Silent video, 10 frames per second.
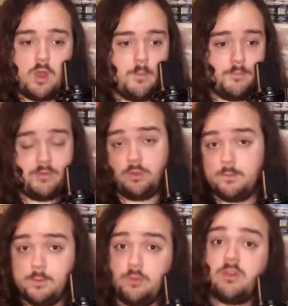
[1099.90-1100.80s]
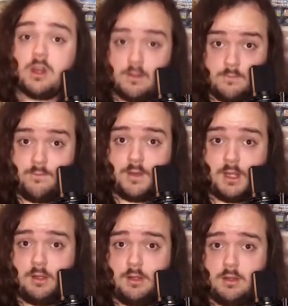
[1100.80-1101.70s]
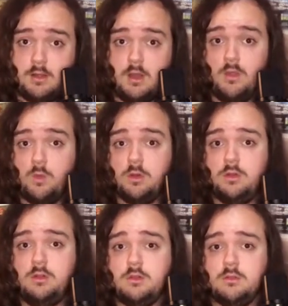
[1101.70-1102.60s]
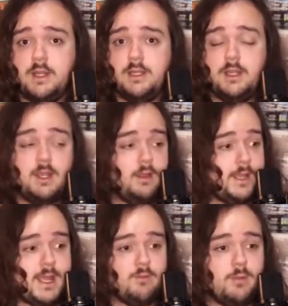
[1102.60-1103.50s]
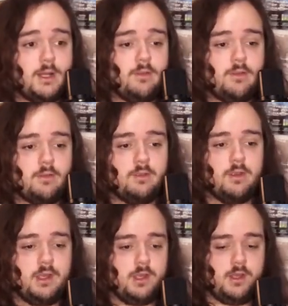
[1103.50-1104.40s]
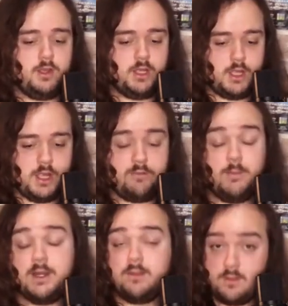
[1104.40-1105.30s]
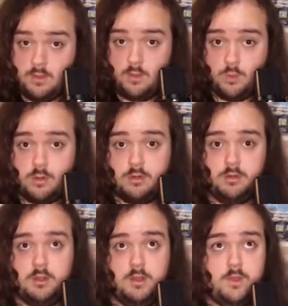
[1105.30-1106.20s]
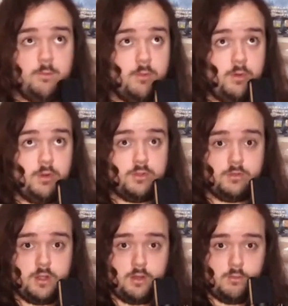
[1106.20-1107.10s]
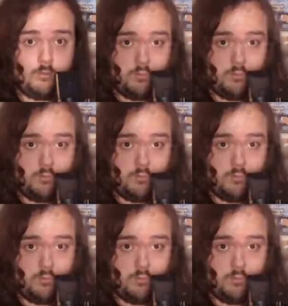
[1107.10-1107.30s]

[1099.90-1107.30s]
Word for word: um, so the moon's gonna fall on the world, right? Like everybody's everybody's in the world, and the moon is just gonna.